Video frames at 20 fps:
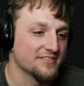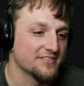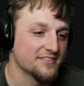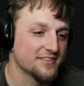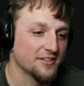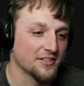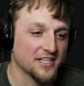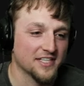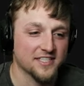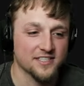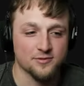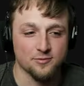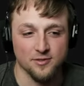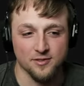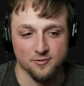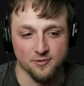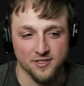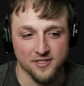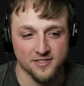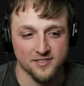Okay, this one
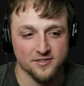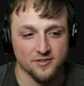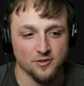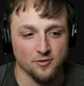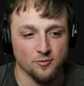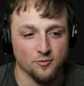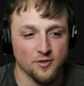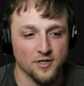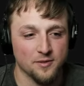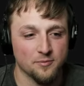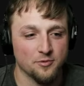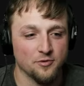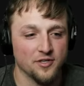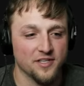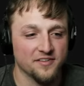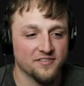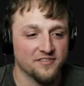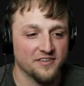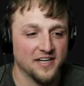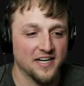works.
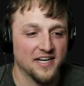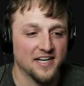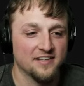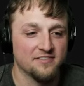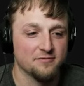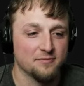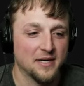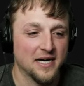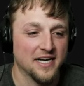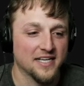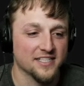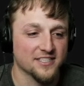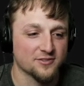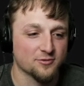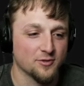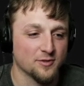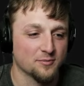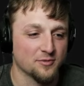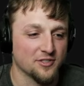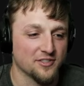1.5 minus
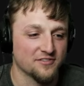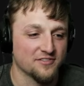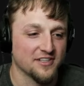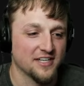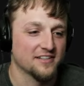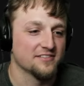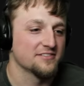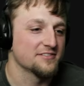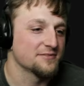1.5.